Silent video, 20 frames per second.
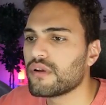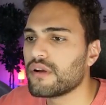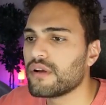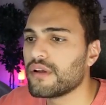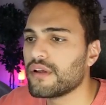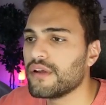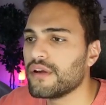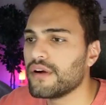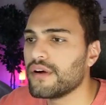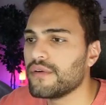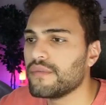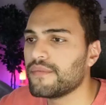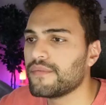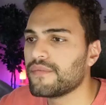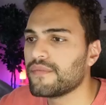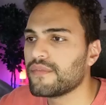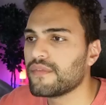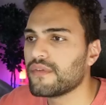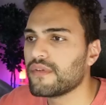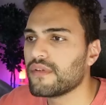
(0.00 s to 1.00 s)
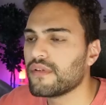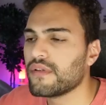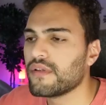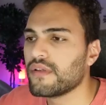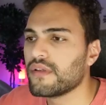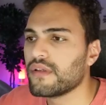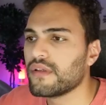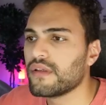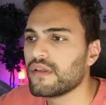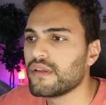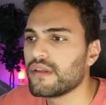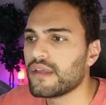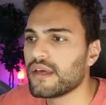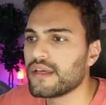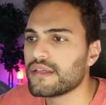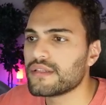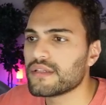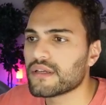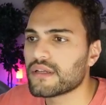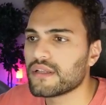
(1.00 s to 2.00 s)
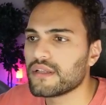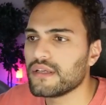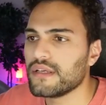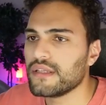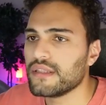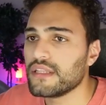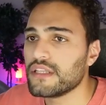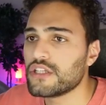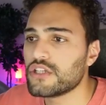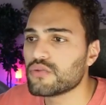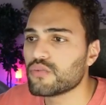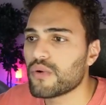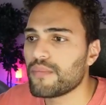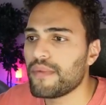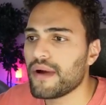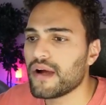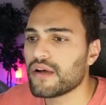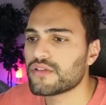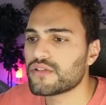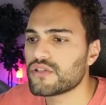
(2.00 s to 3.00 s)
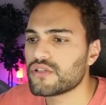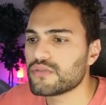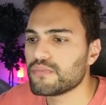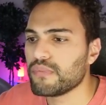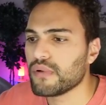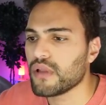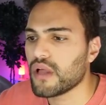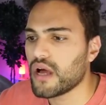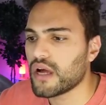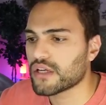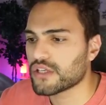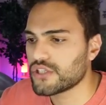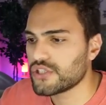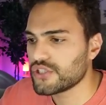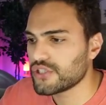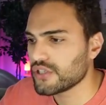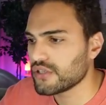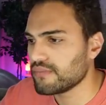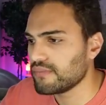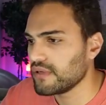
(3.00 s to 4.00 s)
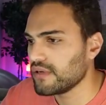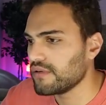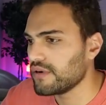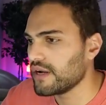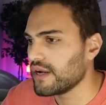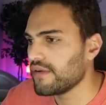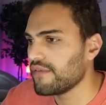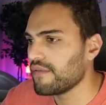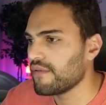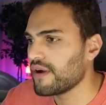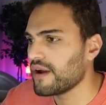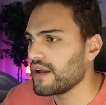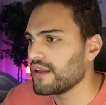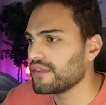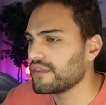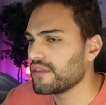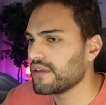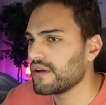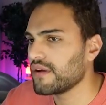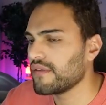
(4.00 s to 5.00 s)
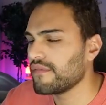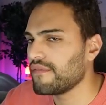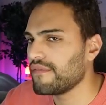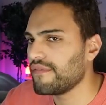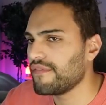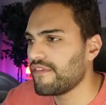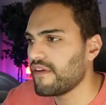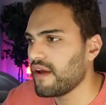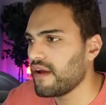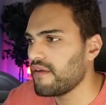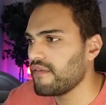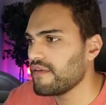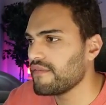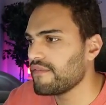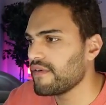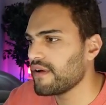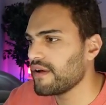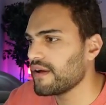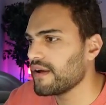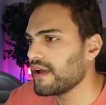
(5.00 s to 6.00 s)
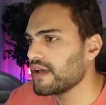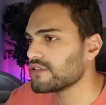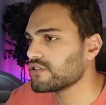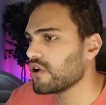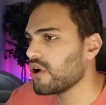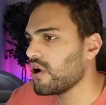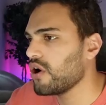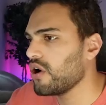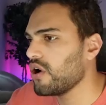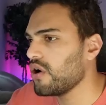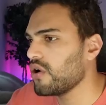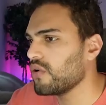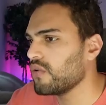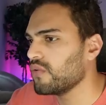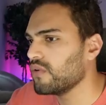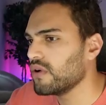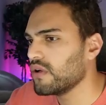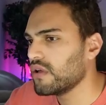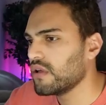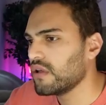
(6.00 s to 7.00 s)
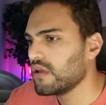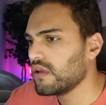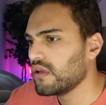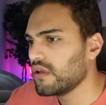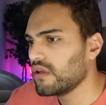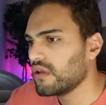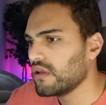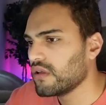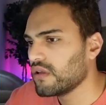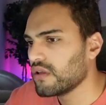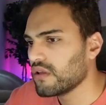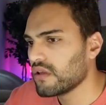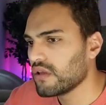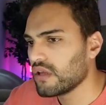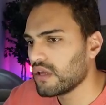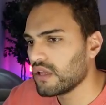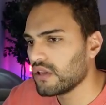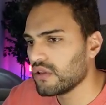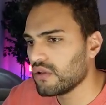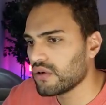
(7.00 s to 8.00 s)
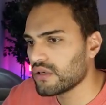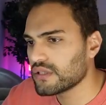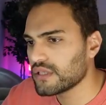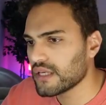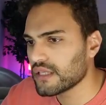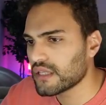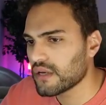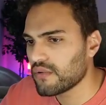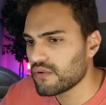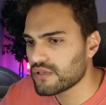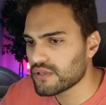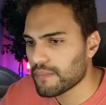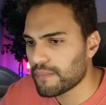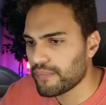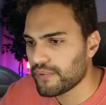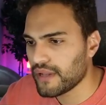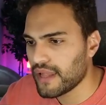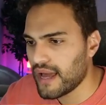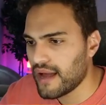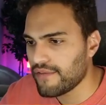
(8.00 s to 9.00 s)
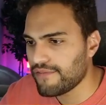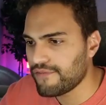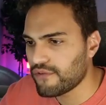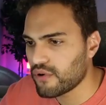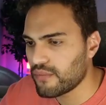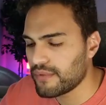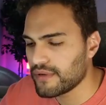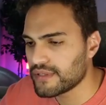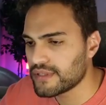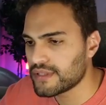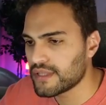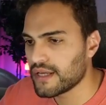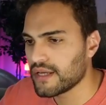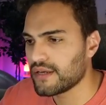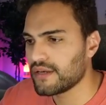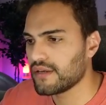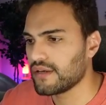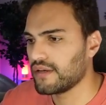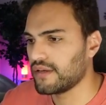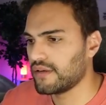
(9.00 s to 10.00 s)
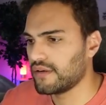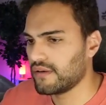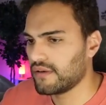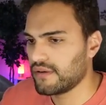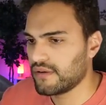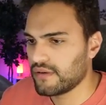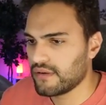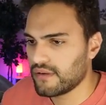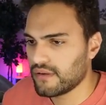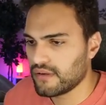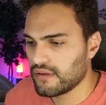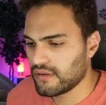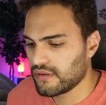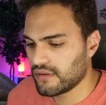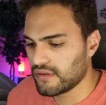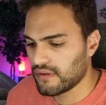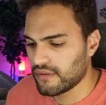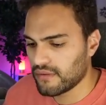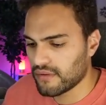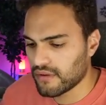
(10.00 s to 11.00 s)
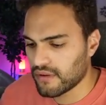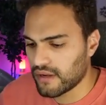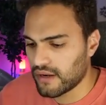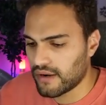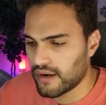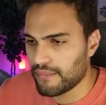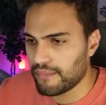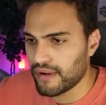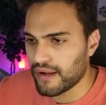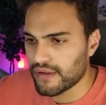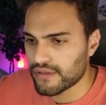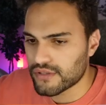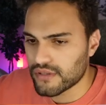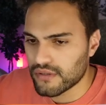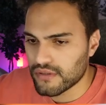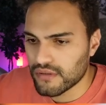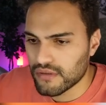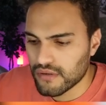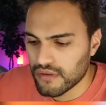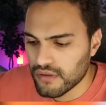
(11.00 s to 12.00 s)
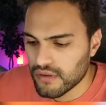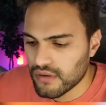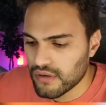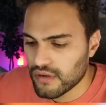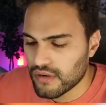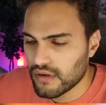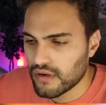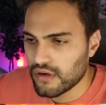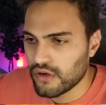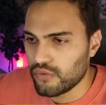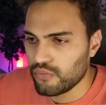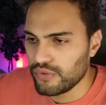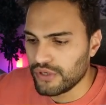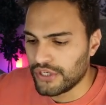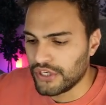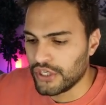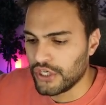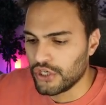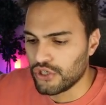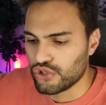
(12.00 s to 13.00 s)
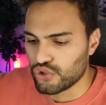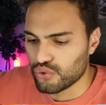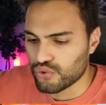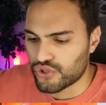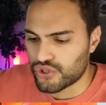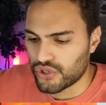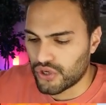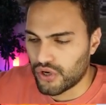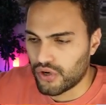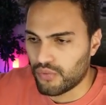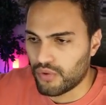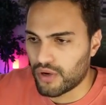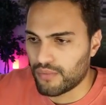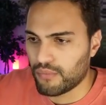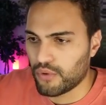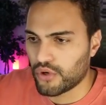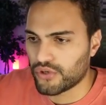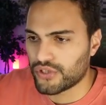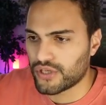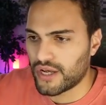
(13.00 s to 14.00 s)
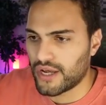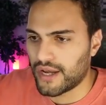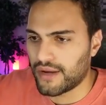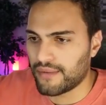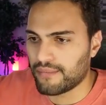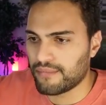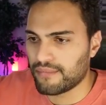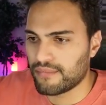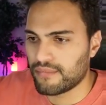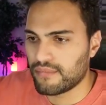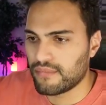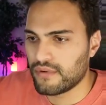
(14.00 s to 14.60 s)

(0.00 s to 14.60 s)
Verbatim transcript: There you go. Nice and clean. This is where Bowser's block should be, right? Right there. Very, very nice. Oh! It looks like there is a platform to stand on. Alright, Bowser. We need you, sir, one more time.